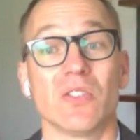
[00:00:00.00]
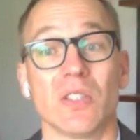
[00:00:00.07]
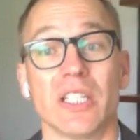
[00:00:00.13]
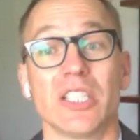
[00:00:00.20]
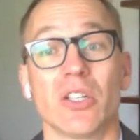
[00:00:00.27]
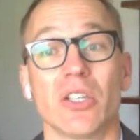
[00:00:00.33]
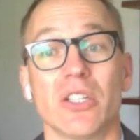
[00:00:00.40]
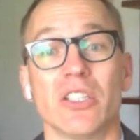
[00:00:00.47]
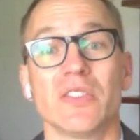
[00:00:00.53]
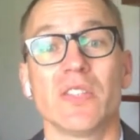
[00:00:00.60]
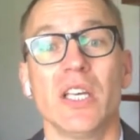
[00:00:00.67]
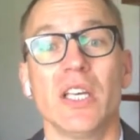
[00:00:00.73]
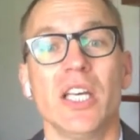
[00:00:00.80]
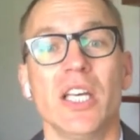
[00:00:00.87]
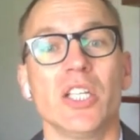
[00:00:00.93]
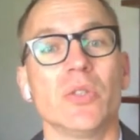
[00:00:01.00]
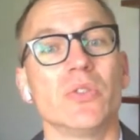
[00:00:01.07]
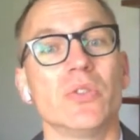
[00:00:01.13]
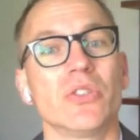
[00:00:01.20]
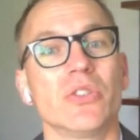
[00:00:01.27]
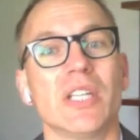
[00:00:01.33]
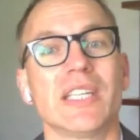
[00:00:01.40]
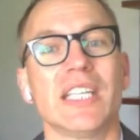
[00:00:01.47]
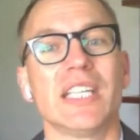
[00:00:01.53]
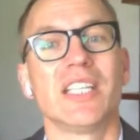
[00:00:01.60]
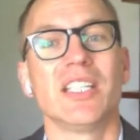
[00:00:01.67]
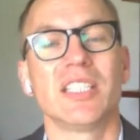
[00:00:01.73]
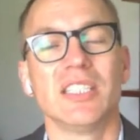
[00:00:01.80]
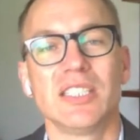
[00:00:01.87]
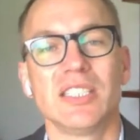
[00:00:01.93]
like ours to ensure that they
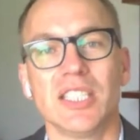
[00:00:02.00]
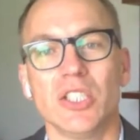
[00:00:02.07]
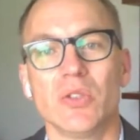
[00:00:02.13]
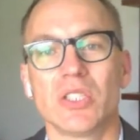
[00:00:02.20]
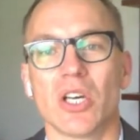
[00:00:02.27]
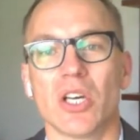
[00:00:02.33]
can continue